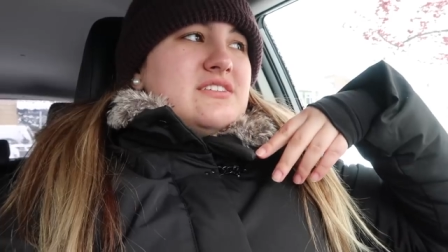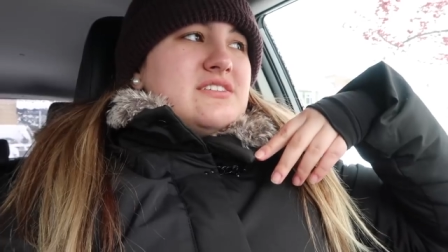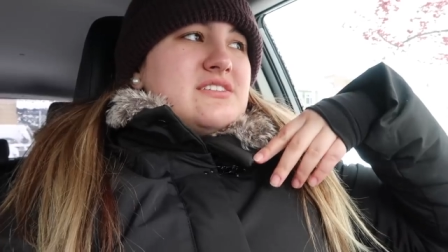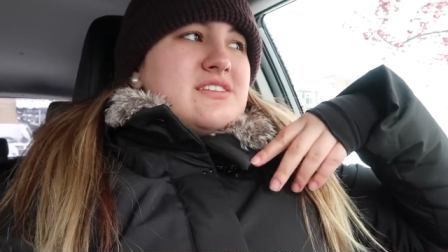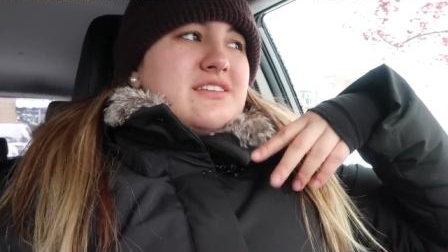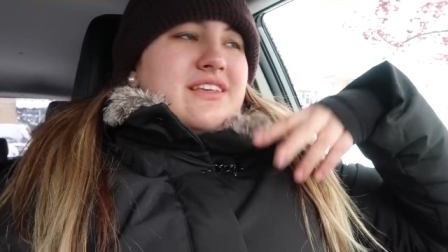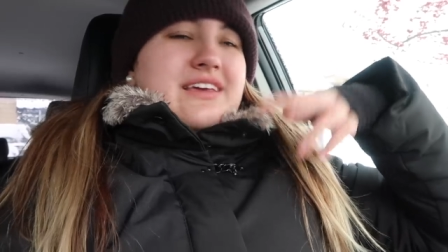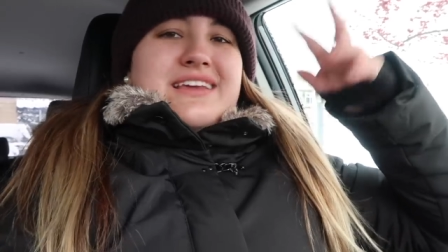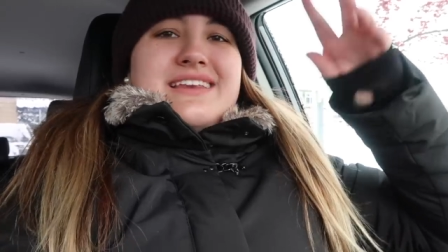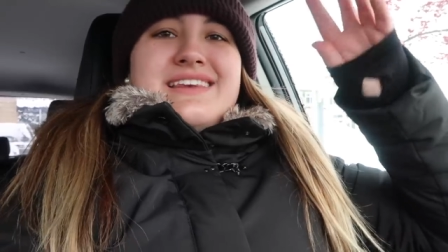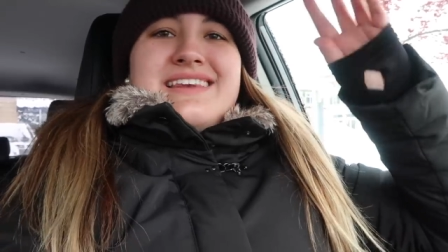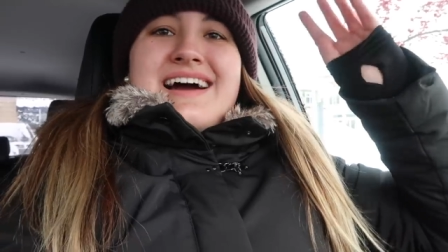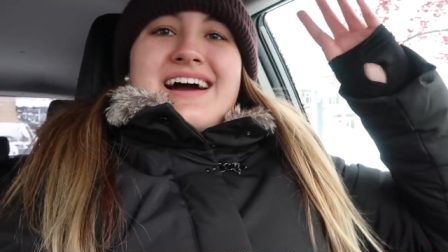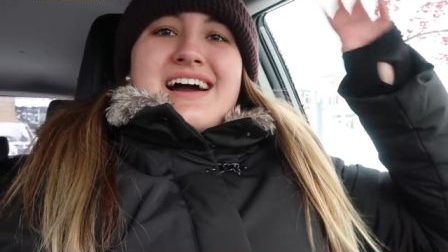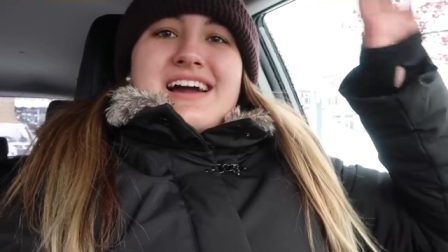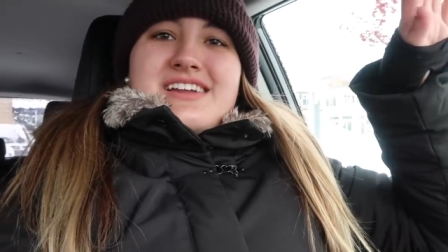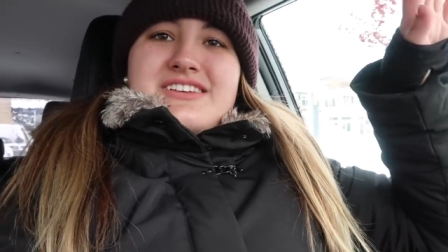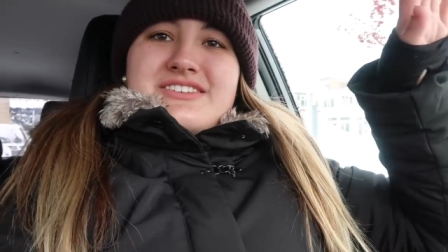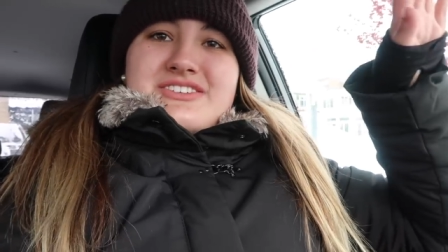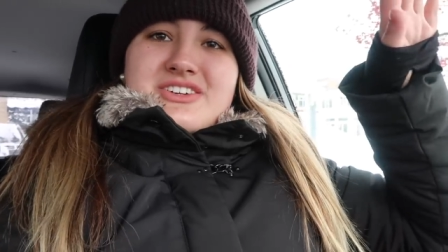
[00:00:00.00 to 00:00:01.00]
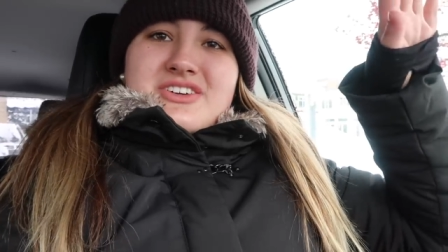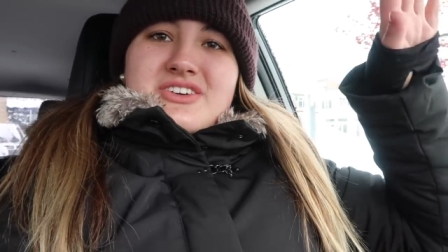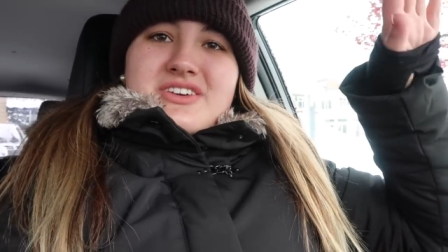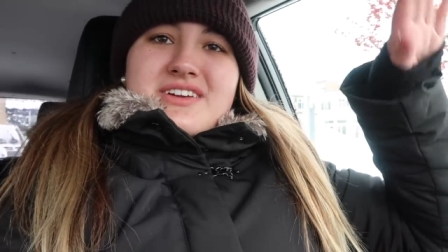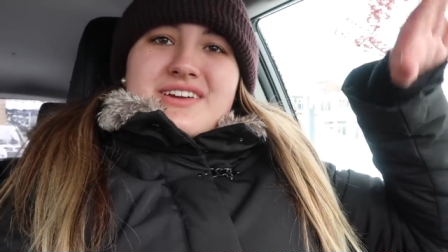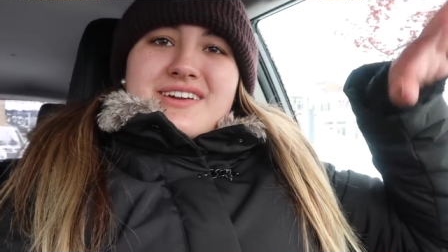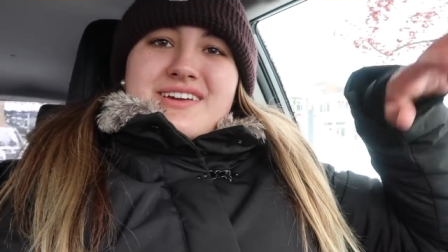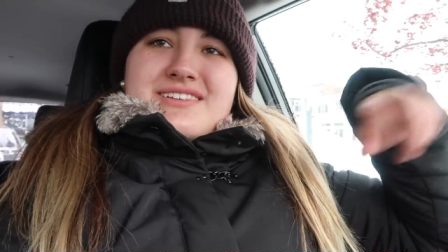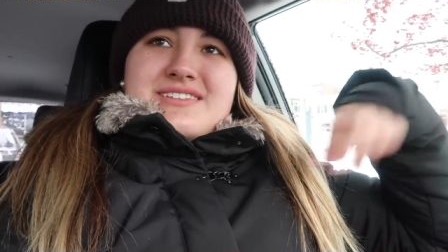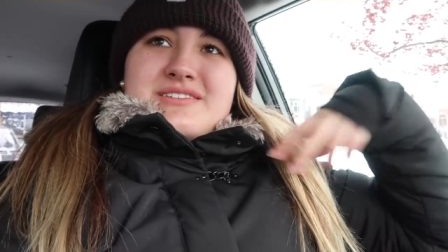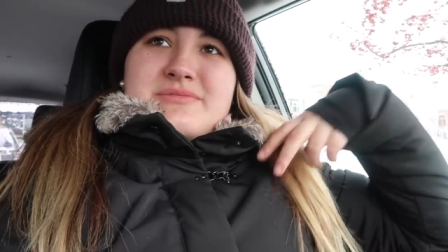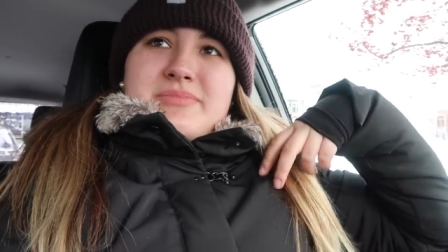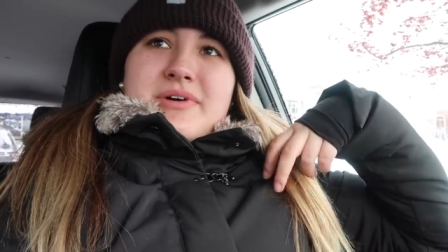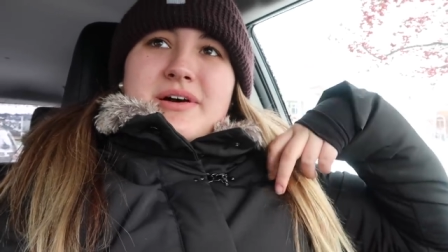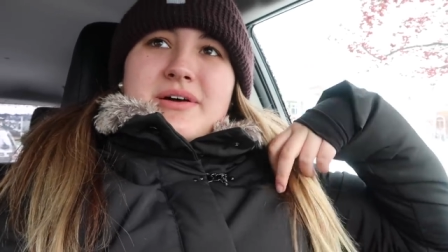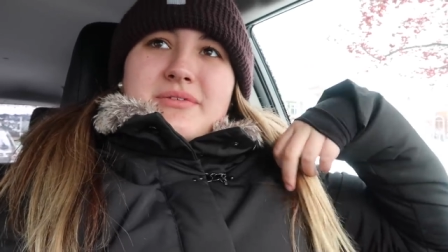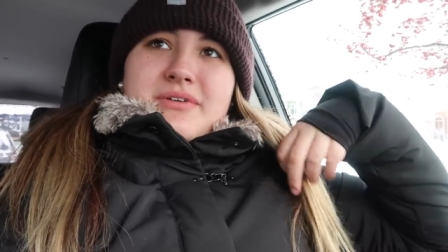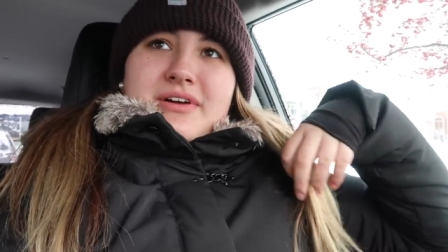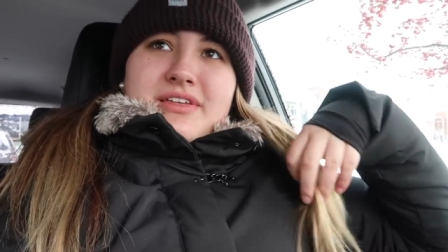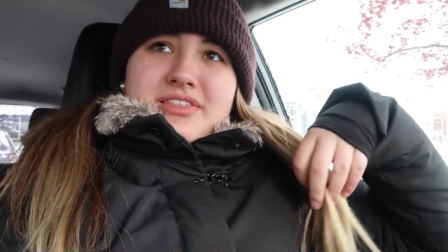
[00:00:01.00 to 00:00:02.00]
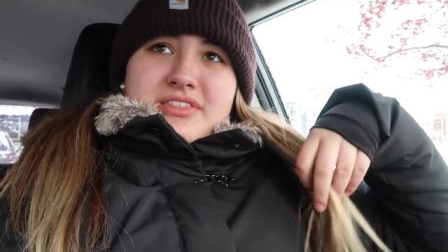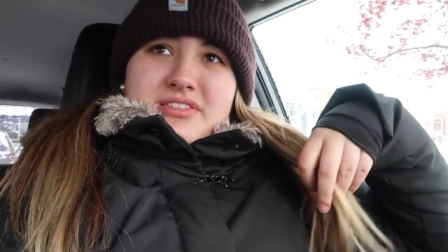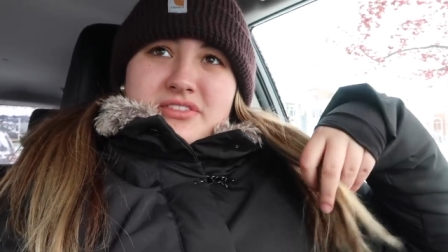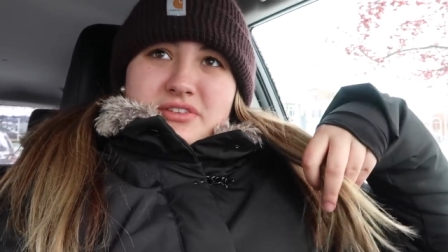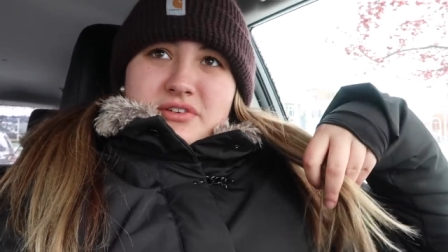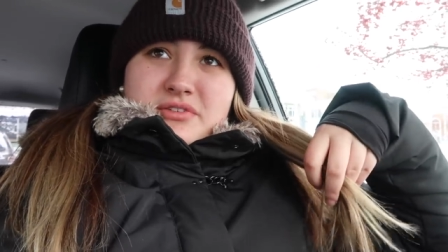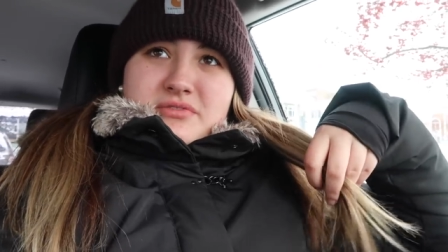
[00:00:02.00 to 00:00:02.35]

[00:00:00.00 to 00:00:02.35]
is like 9 degrees, but with